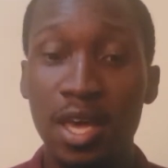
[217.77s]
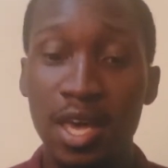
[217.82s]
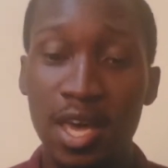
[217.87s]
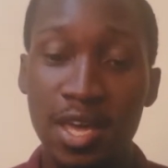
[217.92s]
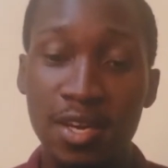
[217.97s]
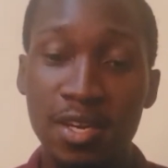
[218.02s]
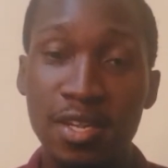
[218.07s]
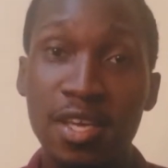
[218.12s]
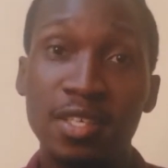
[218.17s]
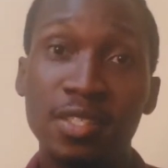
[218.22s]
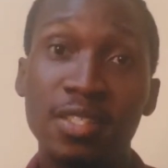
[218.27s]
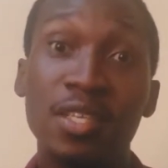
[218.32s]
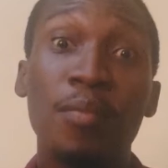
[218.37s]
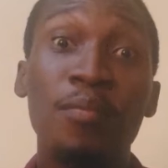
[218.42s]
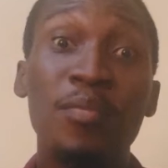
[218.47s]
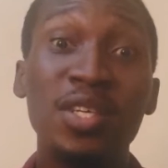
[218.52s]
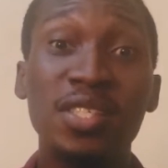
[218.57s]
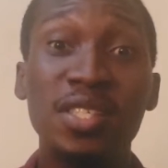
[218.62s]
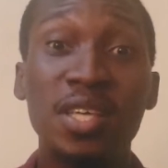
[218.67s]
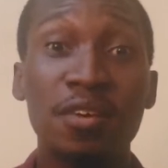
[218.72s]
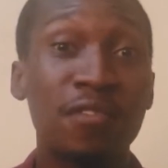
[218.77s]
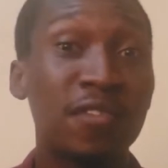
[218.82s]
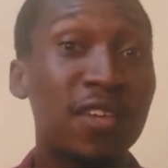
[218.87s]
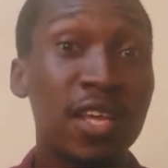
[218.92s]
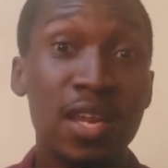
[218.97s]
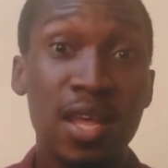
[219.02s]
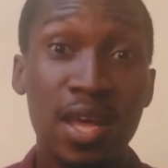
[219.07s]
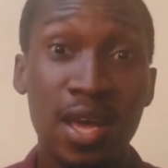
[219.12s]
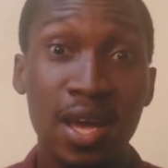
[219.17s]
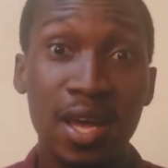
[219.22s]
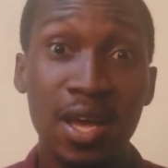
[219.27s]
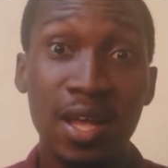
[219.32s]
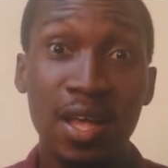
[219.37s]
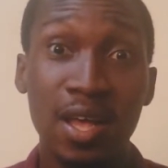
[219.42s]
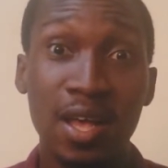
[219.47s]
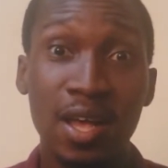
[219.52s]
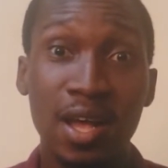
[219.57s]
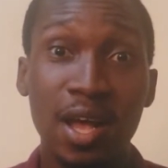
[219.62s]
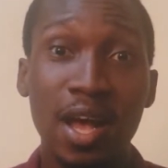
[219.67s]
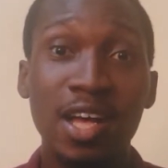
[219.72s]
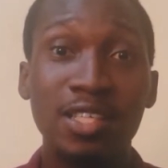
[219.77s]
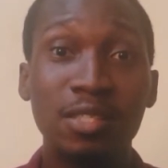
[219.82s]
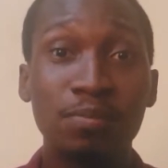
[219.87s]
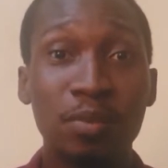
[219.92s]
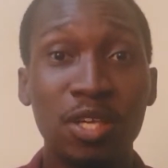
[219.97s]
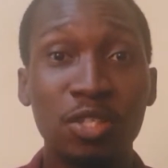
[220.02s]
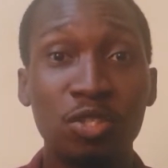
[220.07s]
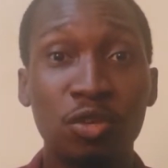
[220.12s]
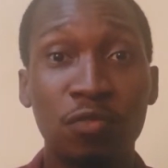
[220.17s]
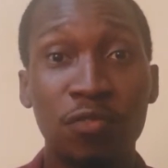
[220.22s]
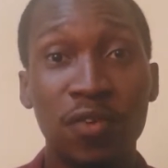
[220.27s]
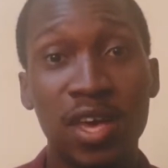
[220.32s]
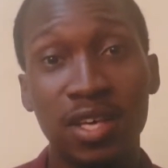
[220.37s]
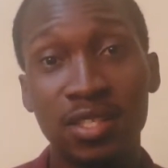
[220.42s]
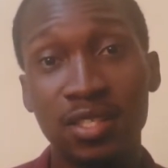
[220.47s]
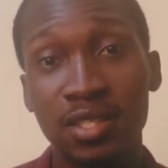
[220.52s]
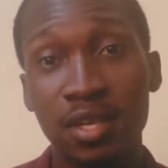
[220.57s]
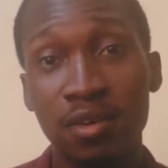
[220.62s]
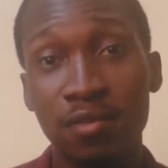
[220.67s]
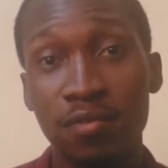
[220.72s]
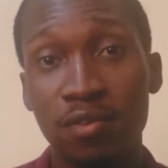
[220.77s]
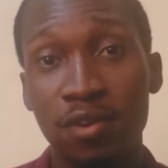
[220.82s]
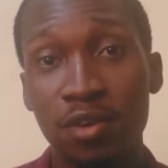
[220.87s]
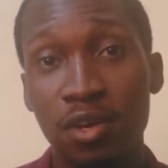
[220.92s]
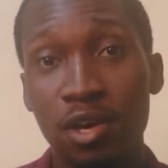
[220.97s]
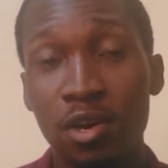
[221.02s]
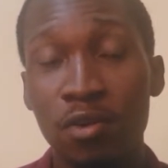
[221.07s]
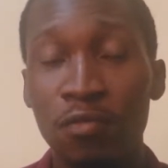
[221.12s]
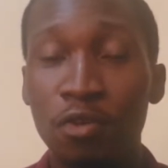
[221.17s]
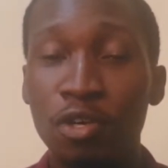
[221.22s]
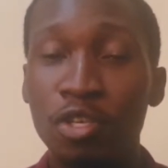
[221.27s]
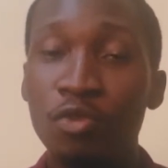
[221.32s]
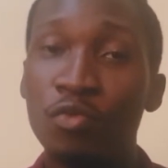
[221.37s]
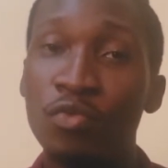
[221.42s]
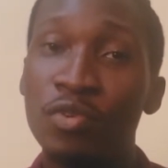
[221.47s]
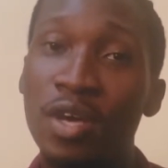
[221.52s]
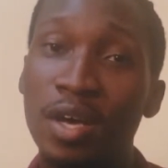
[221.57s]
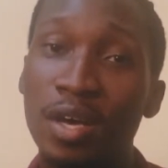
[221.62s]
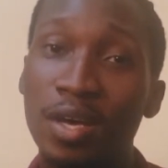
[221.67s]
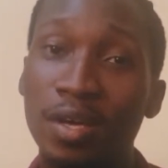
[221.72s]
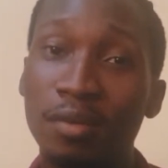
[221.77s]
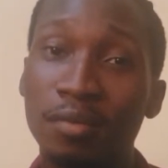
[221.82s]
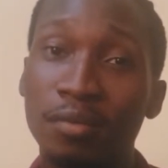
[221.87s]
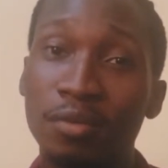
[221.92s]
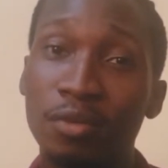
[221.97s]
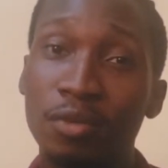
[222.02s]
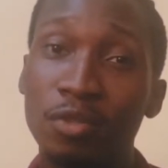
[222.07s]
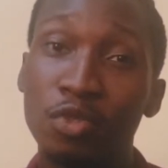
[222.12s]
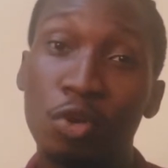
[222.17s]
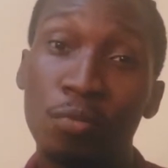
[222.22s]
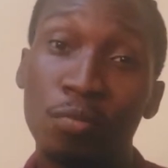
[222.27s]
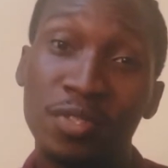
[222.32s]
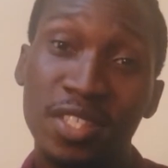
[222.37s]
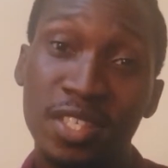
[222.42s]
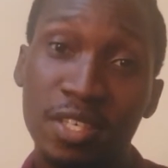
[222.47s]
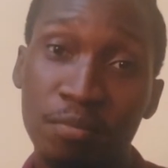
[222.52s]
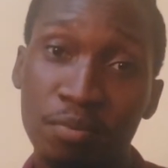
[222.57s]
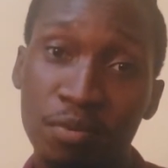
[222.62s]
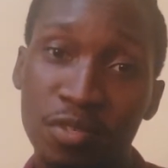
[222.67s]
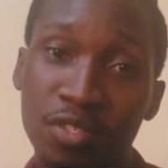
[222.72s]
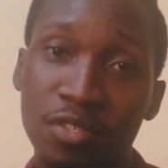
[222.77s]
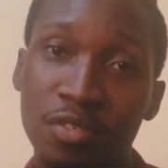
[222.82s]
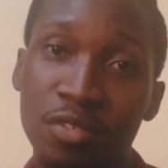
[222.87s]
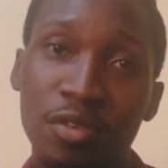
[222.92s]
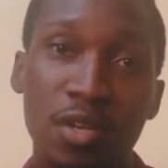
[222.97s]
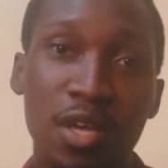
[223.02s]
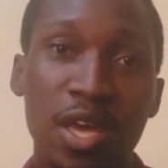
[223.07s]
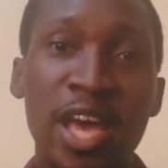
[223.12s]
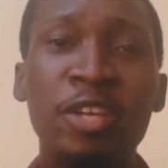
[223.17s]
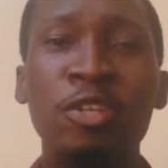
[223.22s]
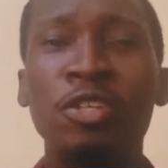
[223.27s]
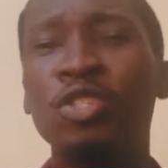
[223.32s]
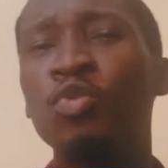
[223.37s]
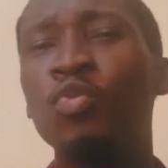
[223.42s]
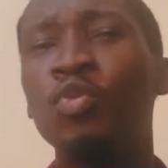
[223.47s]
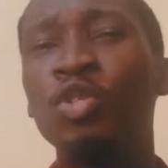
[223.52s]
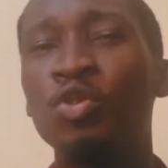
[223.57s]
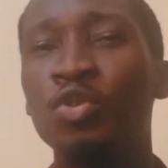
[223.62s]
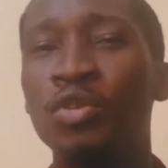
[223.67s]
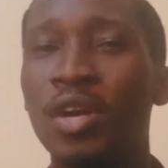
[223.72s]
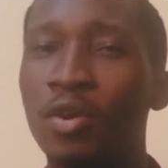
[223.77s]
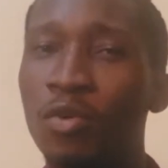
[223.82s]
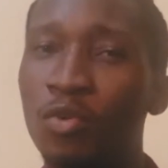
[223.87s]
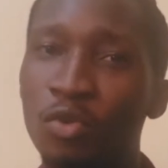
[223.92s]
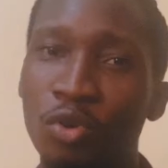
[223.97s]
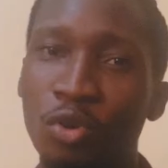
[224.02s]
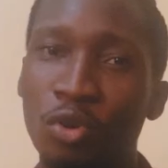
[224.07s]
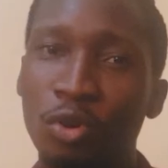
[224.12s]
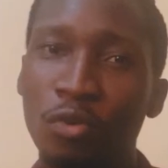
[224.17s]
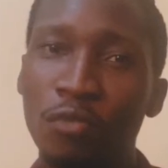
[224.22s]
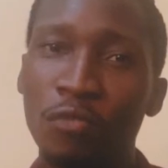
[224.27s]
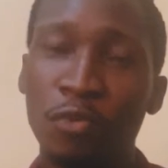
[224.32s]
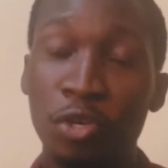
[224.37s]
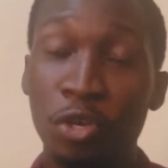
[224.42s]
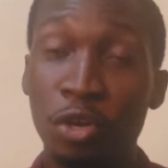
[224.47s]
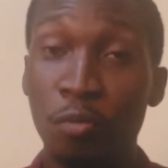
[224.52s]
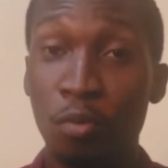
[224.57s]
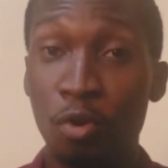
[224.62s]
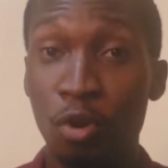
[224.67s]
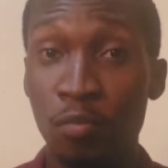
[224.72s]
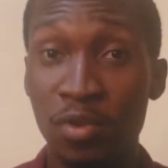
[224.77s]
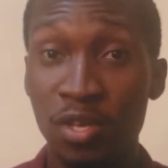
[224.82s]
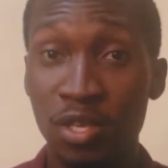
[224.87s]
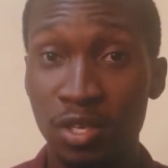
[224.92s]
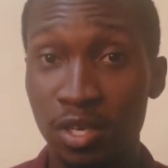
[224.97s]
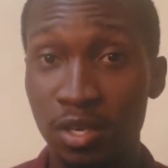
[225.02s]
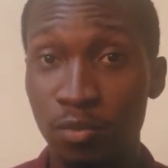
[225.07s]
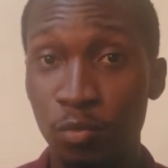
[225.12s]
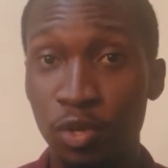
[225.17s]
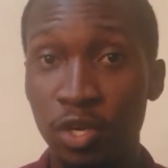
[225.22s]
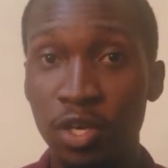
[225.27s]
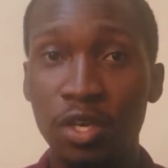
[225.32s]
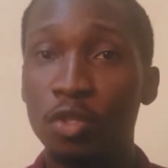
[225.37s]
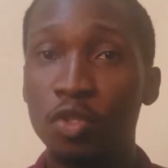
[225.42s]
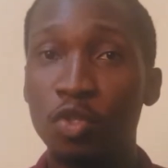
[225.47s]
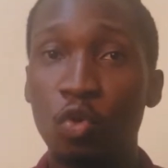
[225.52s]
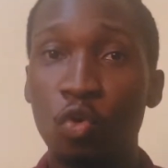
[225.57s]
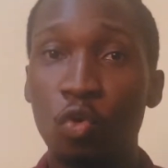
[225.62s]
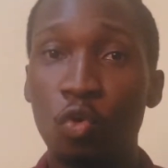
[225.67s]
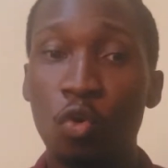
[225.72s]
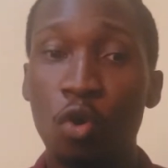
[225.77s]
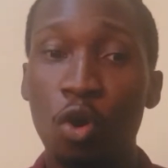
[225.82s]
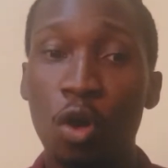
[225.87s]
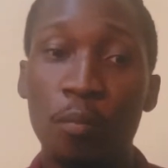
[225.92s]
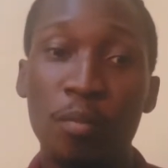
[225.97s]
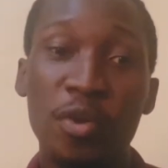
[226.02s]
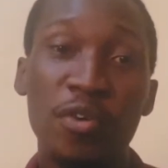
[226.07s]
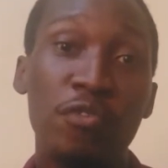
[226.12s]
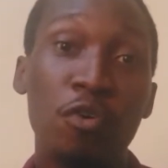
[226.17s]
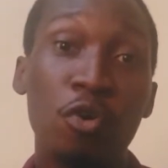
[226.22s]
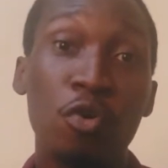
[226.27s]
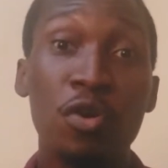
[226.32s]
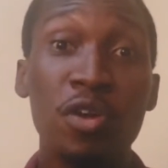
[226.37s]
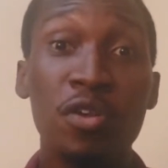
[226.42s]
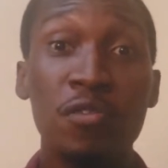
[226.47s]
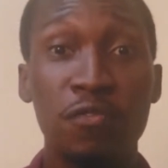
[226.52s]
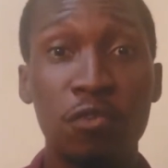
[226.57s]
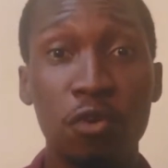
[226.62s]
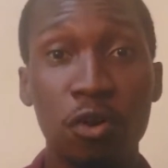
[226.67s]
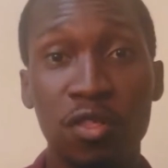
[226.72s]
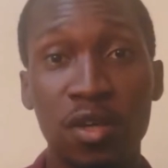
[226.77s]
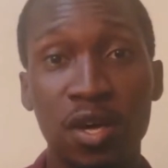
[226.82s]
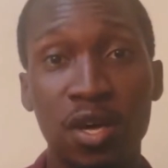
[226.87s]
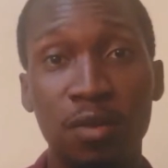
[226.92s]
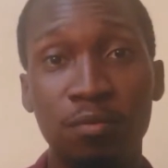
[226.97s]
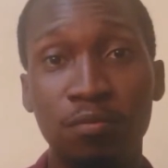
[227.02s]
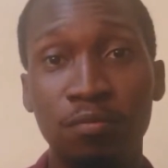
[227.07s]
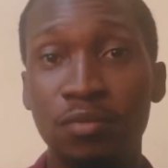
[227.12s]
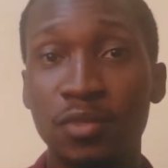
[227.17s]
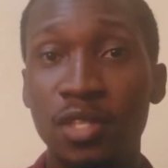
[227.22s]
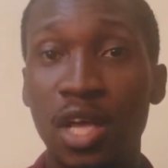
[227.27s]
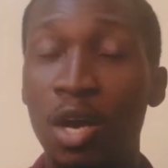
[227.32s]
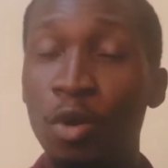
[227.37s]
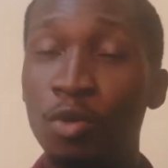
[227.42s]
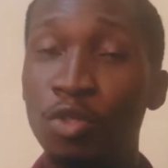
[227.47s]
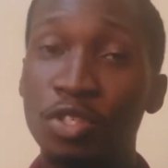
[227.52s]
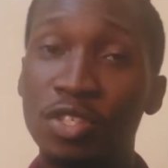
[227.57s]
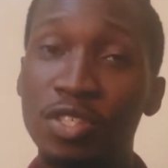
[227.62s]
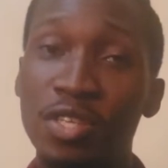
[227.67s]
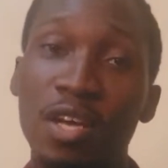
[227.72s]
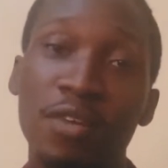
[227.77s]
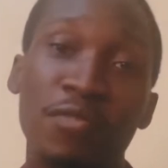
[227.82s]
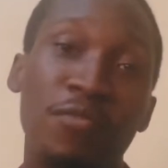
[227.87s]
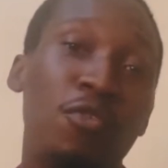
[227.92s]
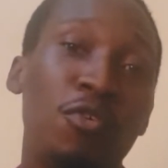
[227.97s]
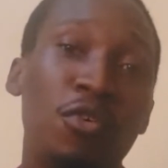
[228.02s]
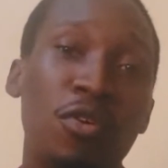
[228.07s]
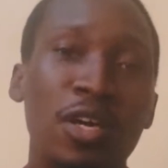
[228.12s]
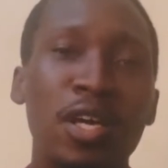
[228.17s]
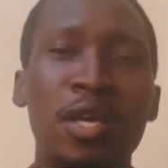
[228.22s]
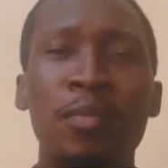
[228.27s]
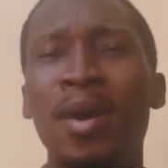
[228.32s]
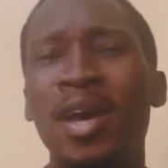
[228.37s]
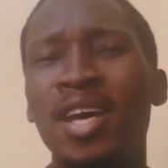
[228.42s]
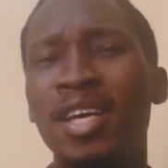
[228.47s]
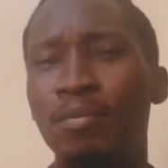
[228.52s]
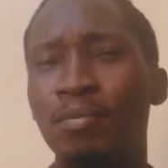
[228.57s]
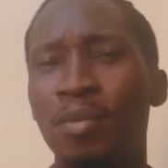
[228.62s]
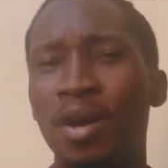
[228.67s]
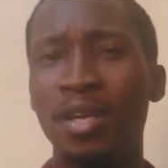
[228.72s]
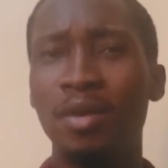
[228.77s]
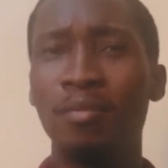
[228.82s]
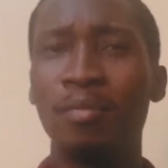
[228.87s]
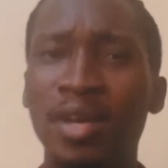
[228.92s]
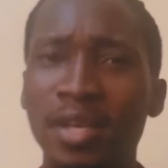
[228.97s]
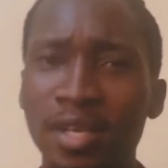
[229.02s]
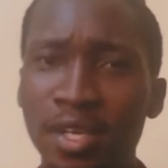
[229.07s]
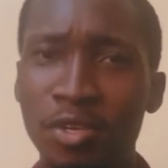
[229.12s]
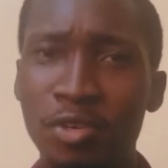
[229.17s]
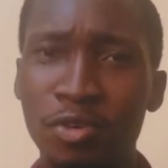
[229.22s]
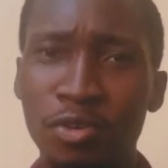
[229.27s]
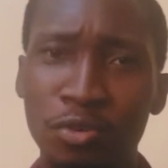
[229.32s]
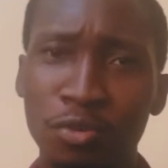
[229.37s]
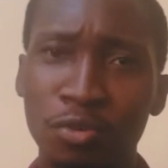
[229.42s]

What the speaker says: And yes, myself Denaya as part of XF for giving some tips and just wish you good luck for the upcoming game week. So before going further, I would just like for remind money,